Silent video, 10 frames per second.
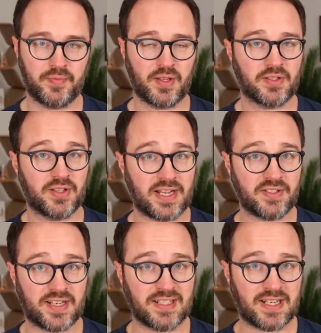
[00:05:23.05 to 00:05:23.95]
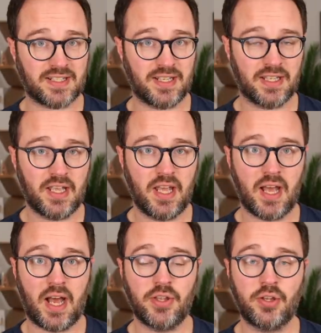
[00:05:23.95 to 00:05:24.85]
So that's fantastic.
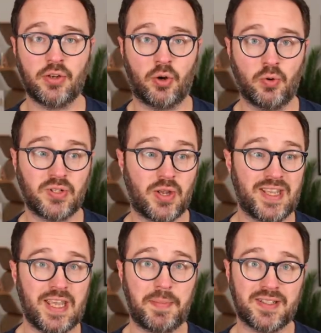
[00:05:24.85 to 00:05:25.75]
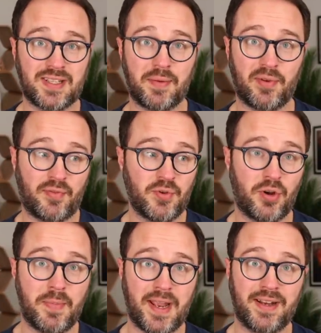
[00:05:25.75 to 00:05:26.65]
Uh, you can also keep it separate from your
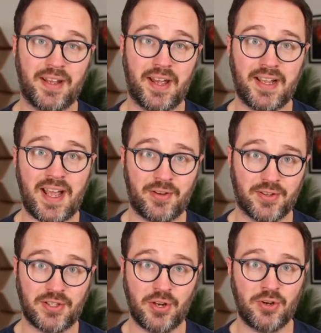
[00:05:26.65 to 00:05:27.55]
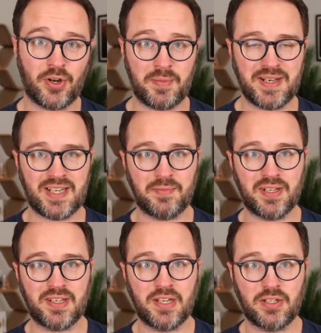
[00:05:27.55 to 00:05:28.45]
main account, so you're not going to be
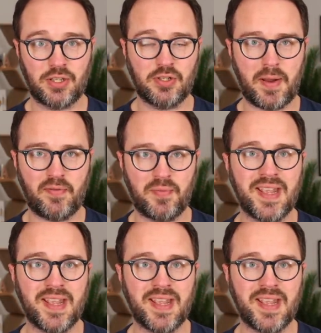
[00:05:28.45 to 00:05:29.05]
tempted to spend from it.